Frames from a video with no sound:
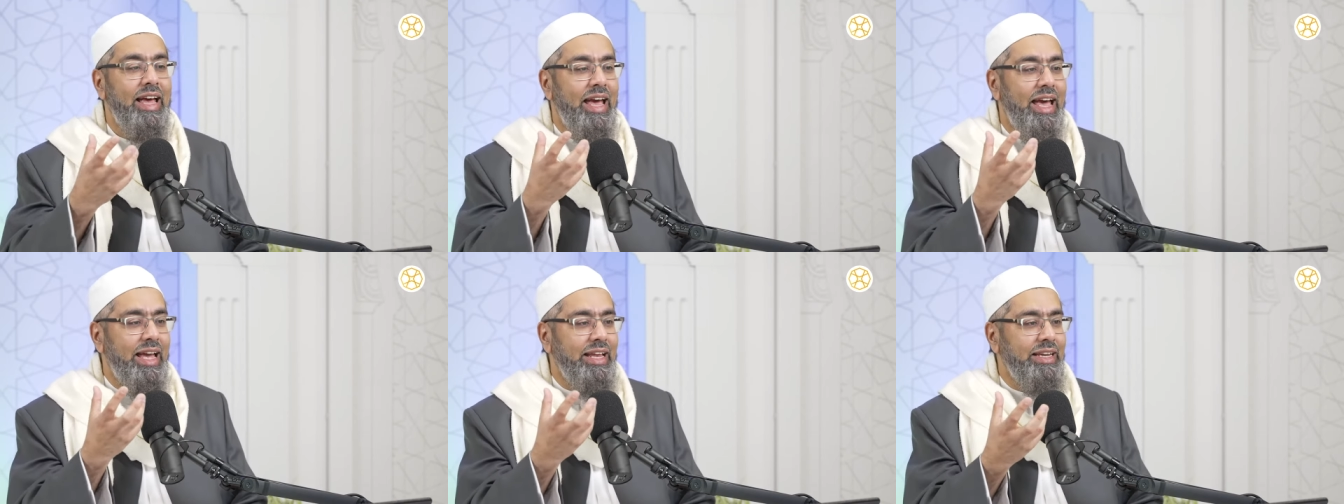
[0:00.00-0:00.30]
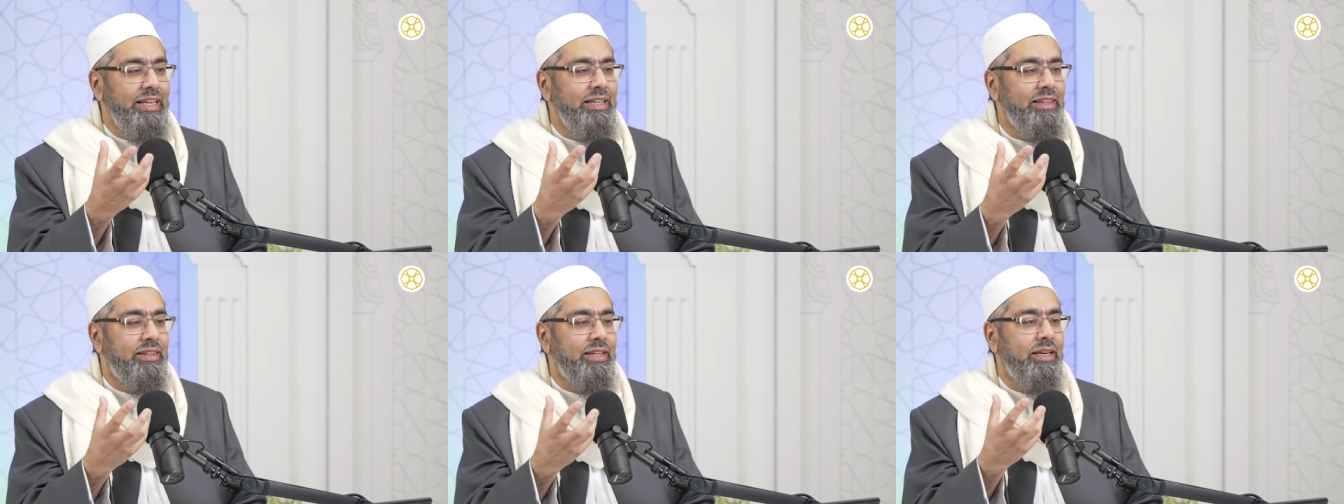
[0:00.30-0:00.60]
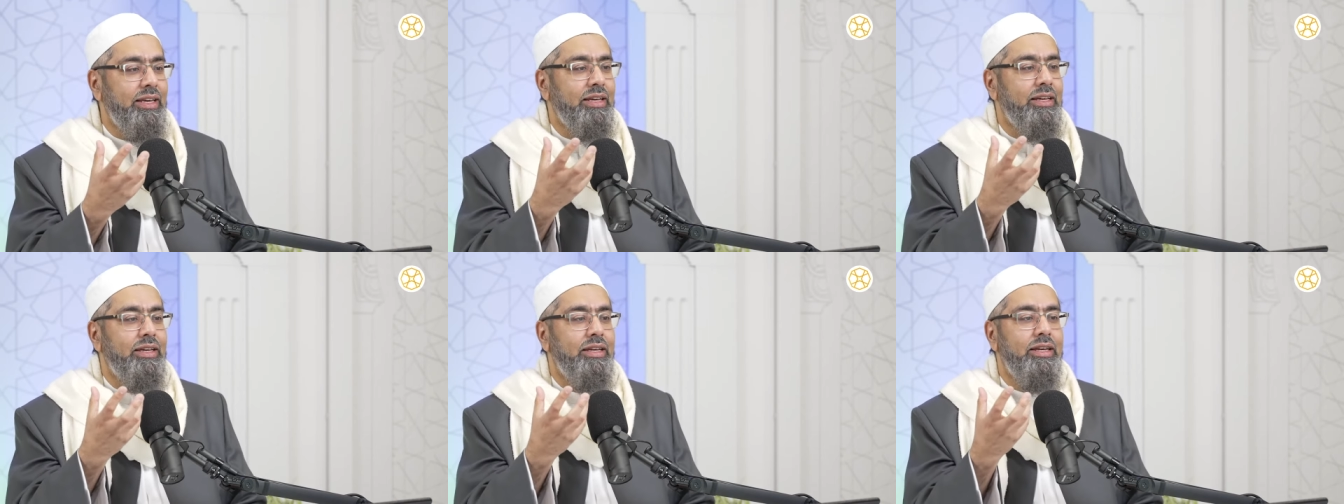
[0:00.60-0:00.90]

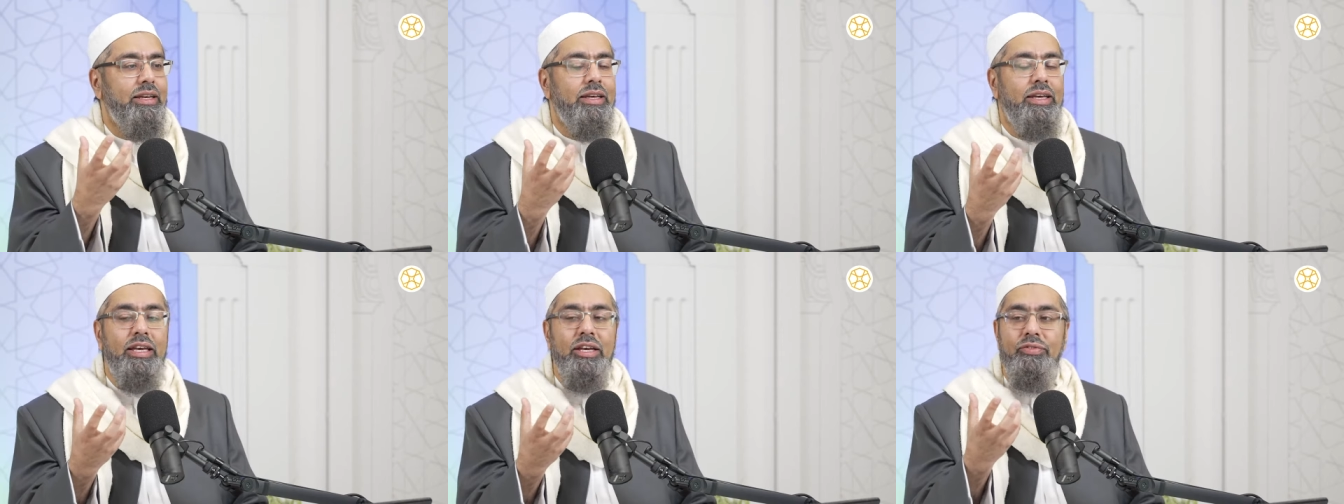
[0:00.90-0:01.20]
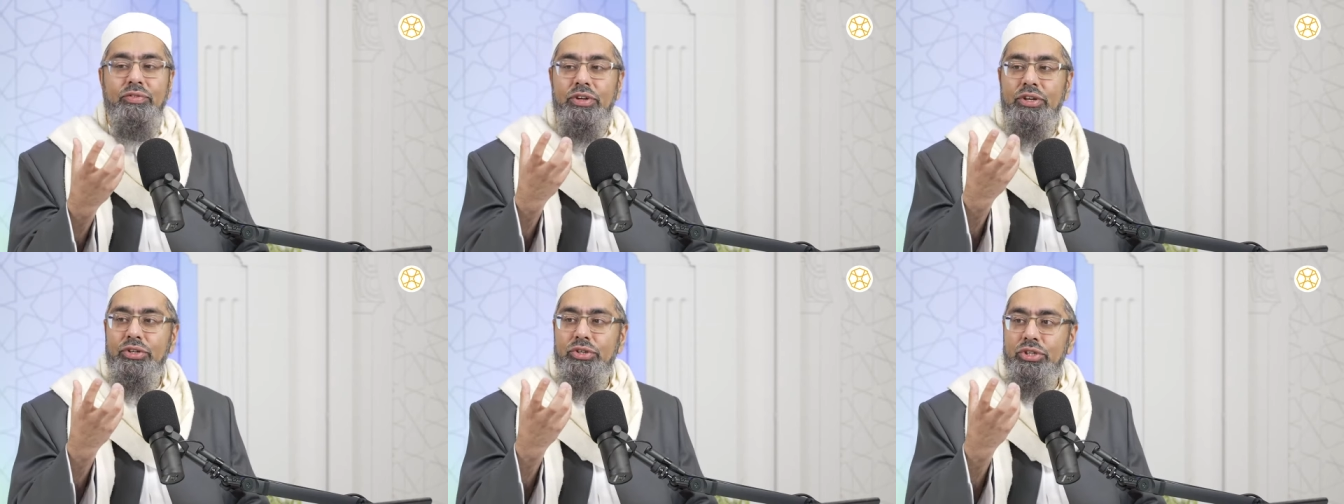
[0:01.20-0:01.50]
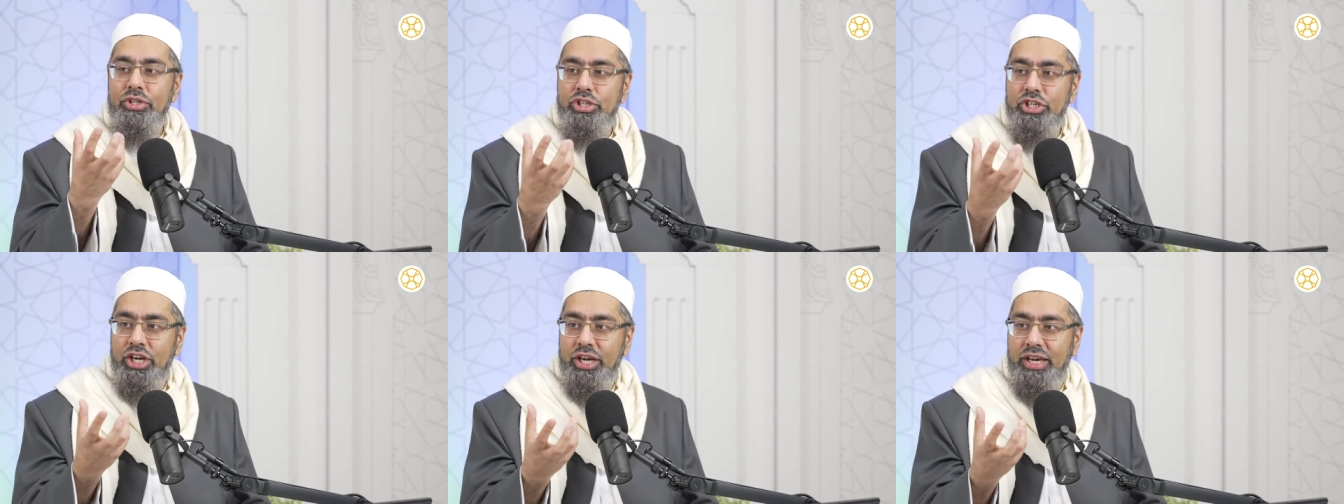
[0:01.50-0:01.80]
anything given
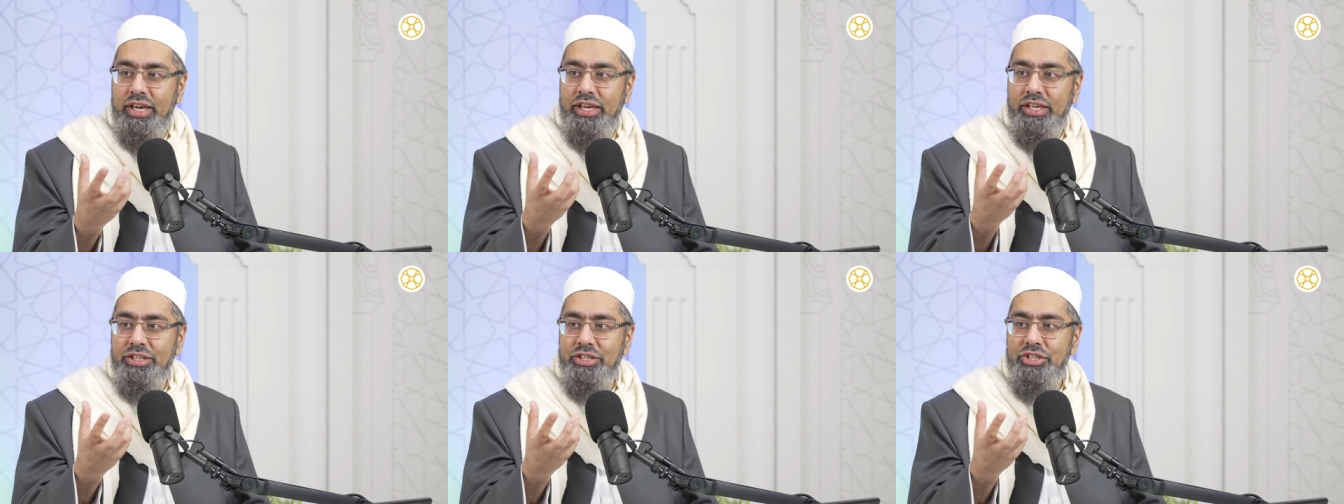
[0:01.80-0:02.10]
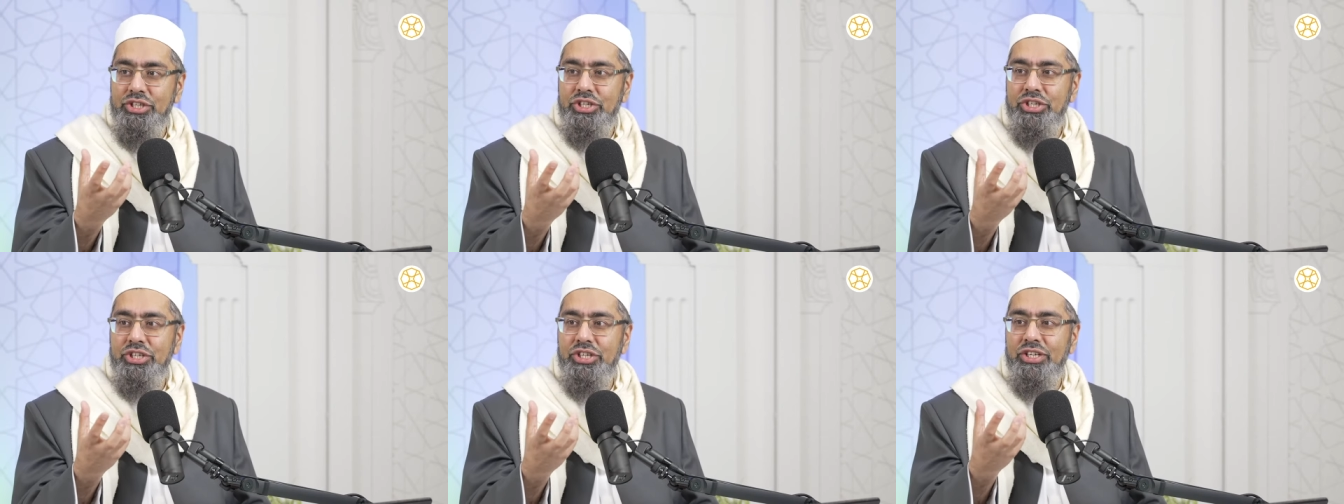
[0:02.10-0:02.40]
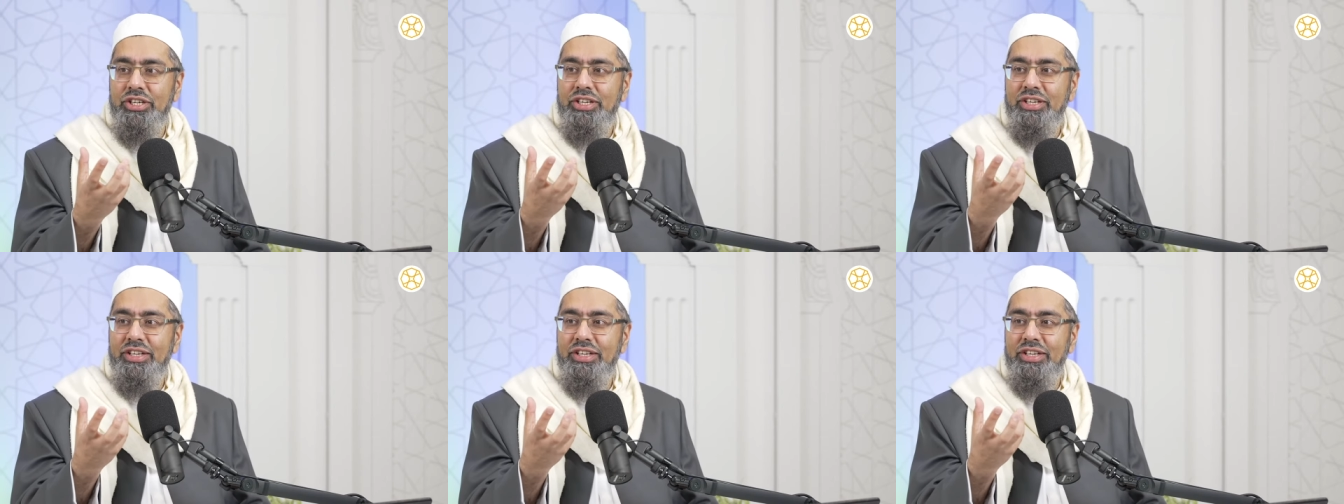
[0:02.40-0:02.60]
to change